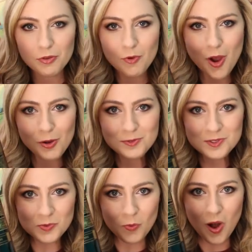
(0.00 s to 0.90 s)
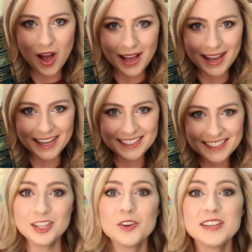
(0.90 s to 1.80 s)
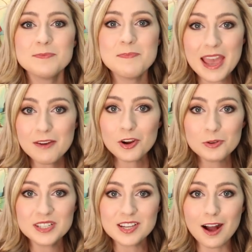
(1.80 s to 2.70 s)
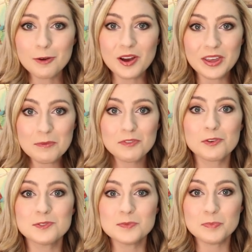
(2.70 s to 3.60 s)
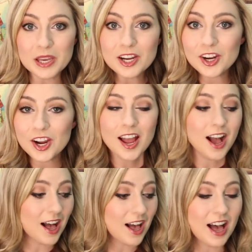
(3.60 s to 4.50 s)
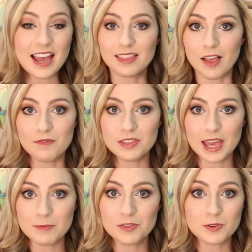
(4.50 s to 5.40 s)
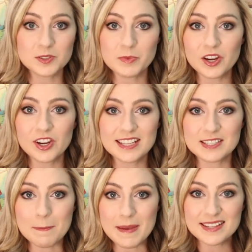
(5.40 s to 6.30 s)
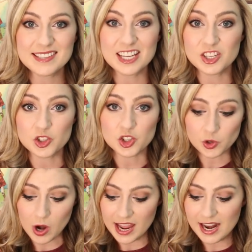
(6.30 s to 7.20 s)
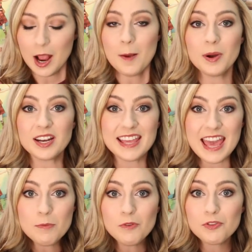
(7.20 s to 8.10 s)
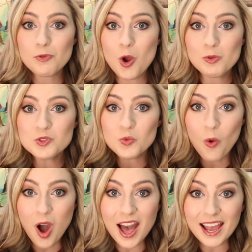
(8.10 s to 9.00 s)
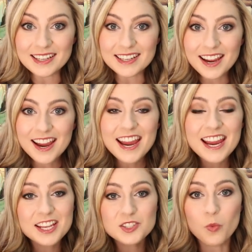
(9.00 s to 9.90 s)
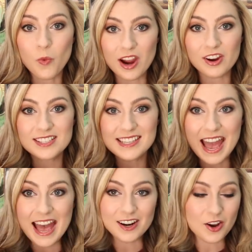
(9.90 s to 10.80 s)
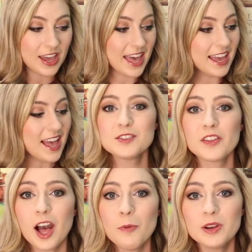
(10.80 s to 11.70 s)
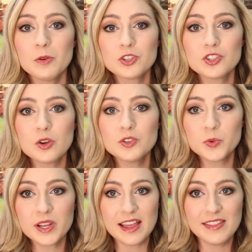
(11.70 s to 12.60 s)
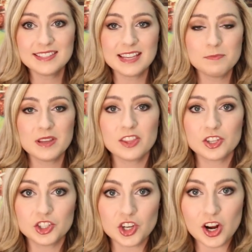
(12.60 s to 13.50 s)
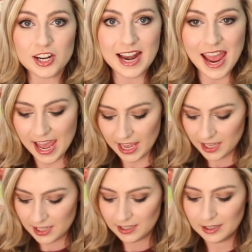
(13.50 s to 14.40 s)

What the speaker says: Thrones wine. You guys may have heard me talk about Game of Thrones beer. I love the Game of Thrones beer. It's amazing and you should try it, but Game of Thrones wine is where it's at, okay? So the company was so sweet and they sent me the Chardonnay,